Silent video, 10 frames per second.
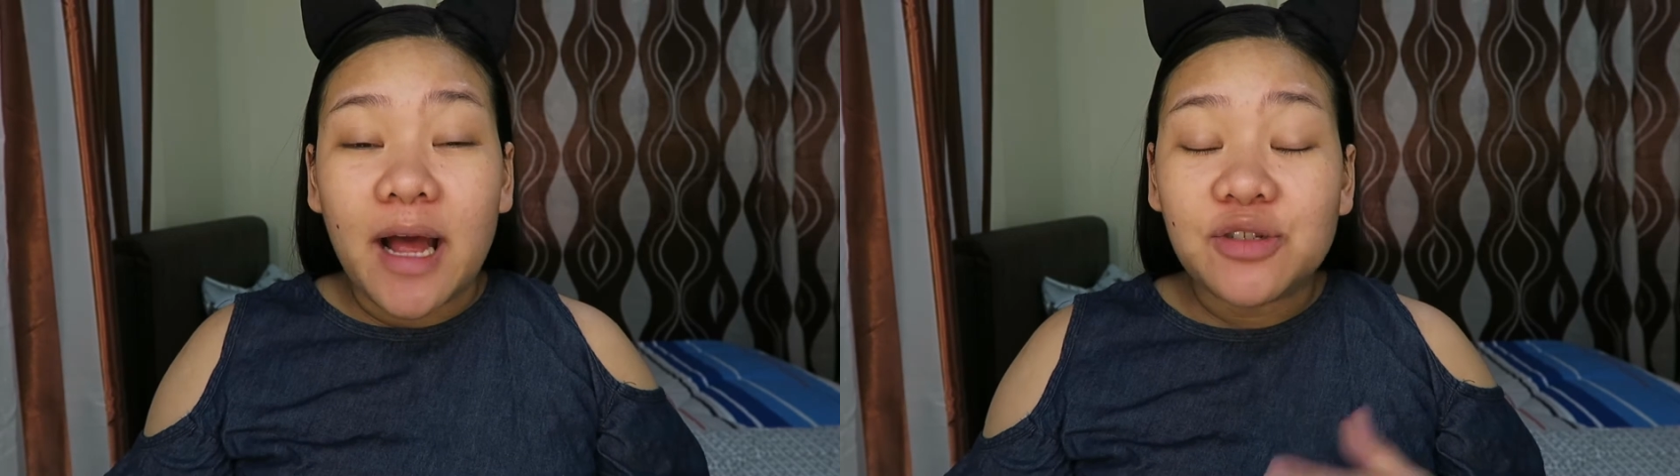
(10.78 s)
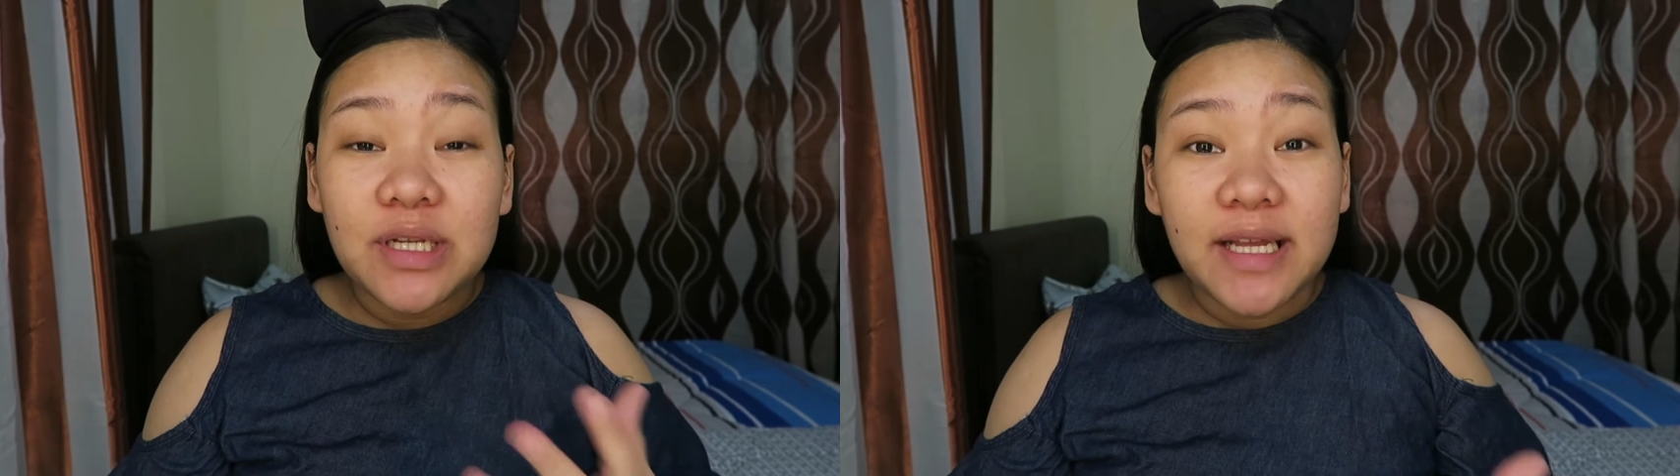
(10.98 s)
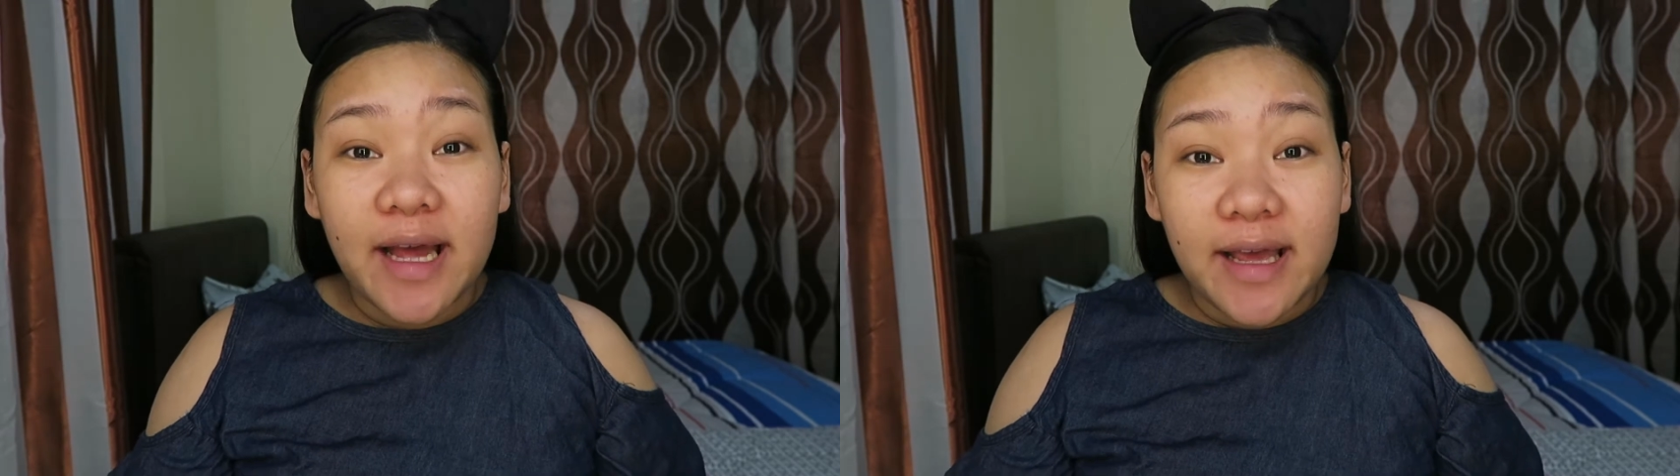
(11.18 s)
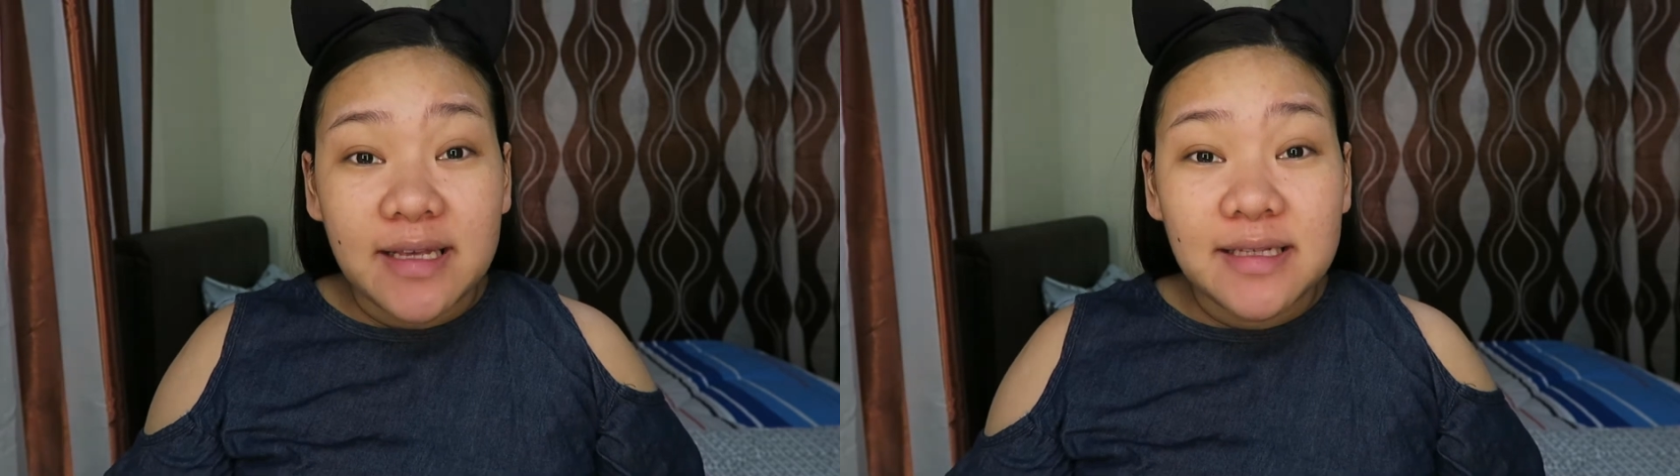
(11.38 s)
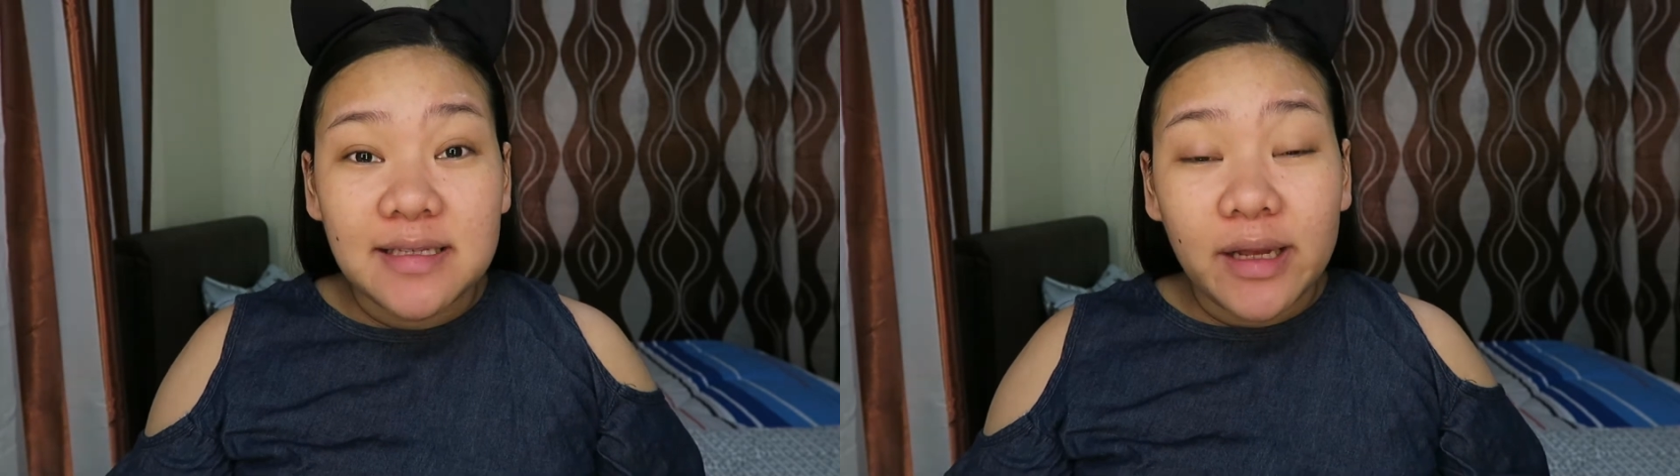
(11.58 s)
Actually
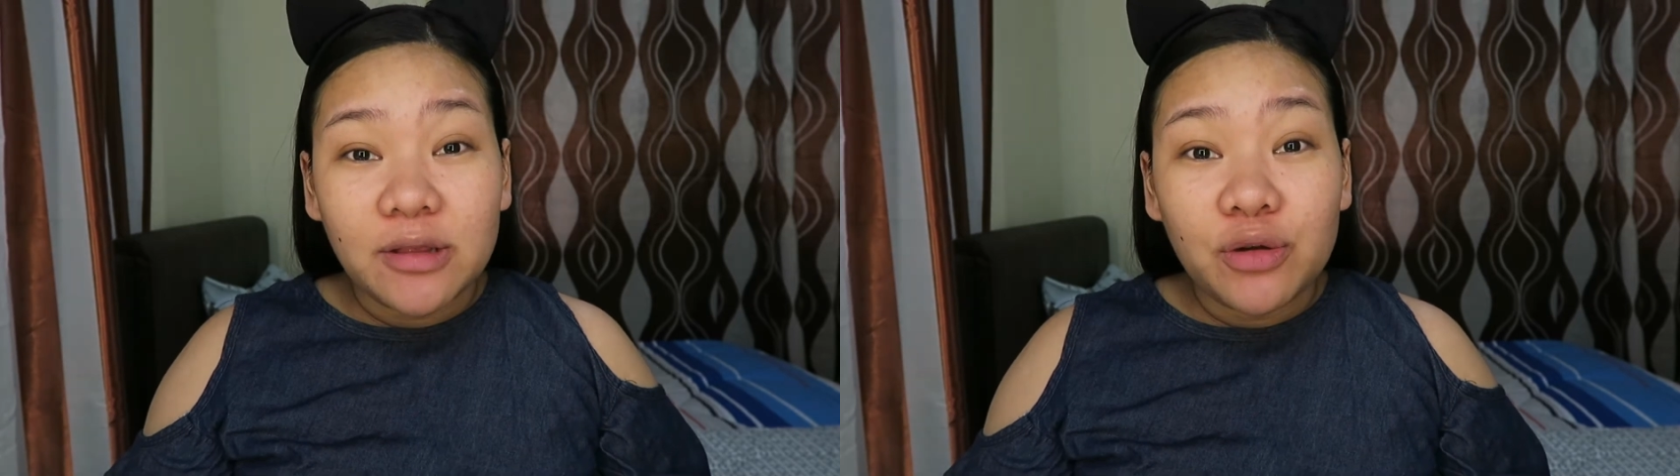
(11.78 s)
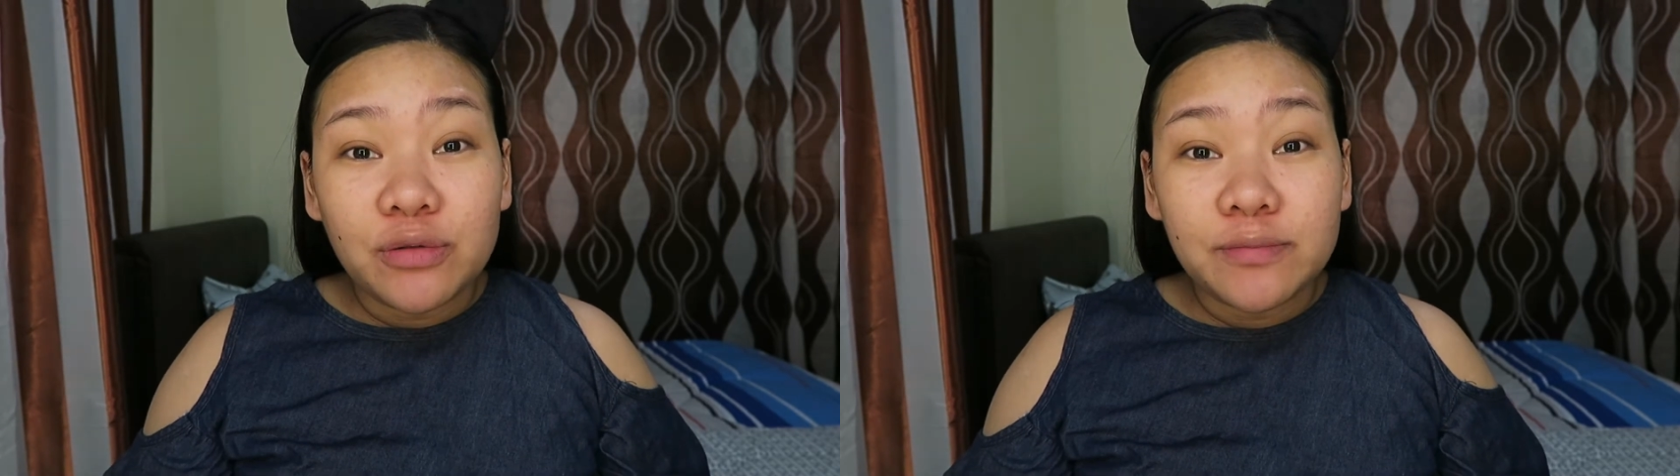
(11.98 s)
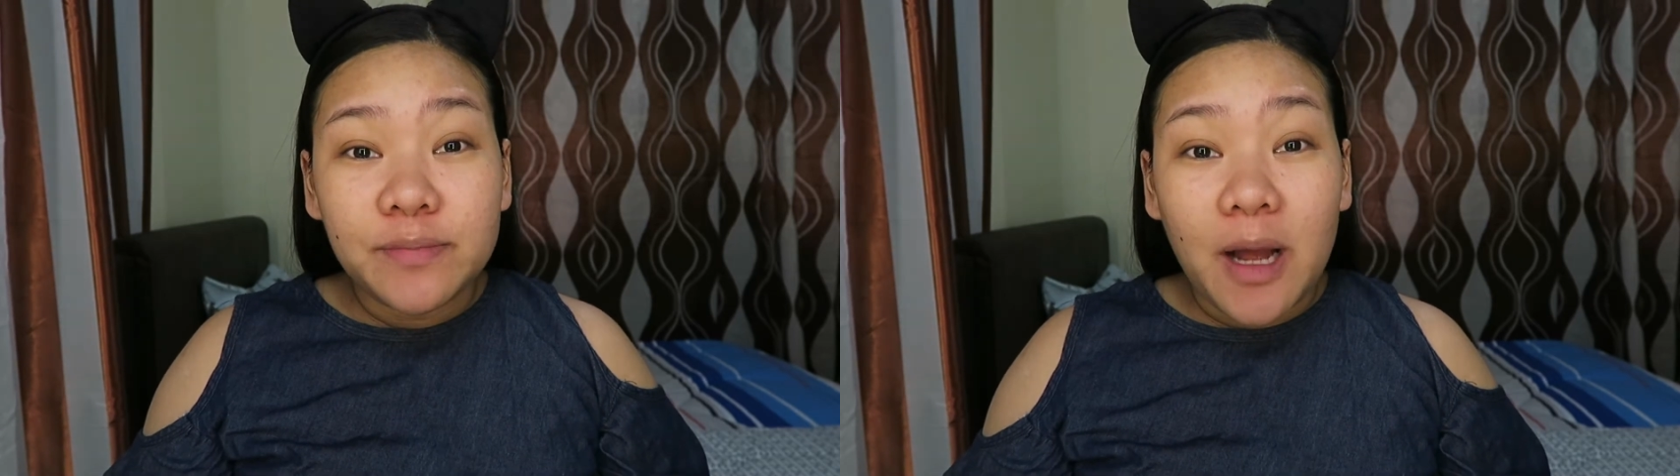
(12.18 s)
guys, itong